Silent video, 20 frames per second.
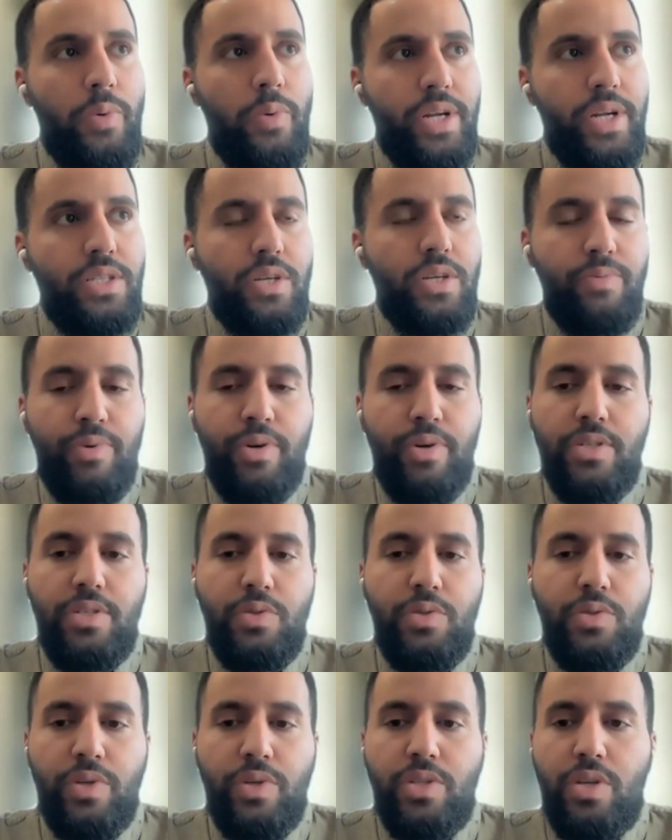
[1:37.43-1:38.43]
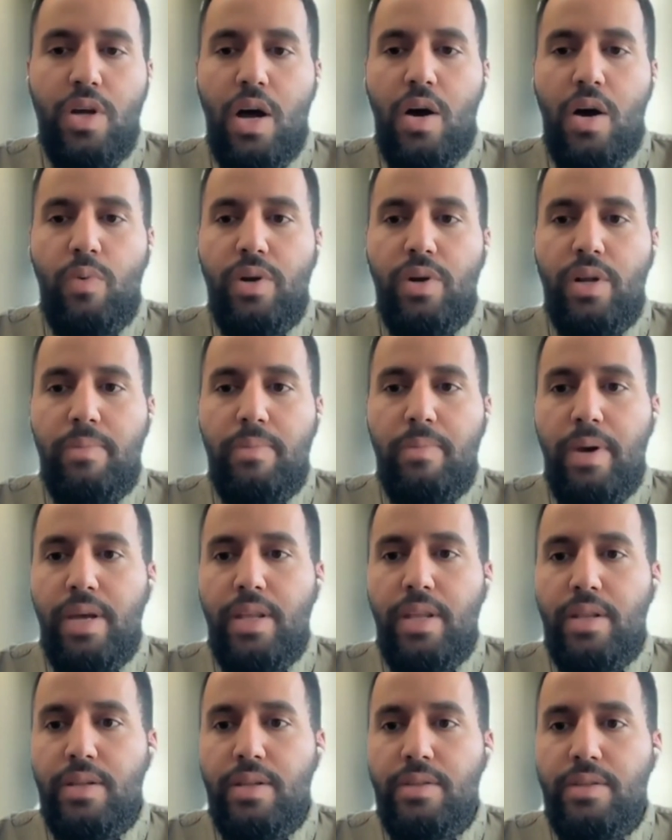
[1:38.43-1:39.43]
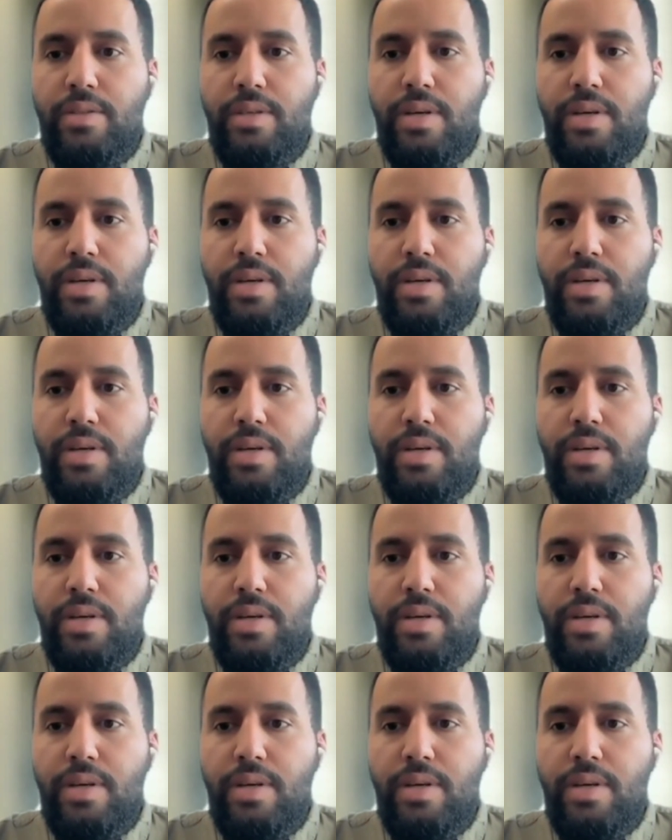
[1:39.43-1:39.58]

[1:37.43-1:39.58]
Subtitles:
went into prisons, we saw one of the main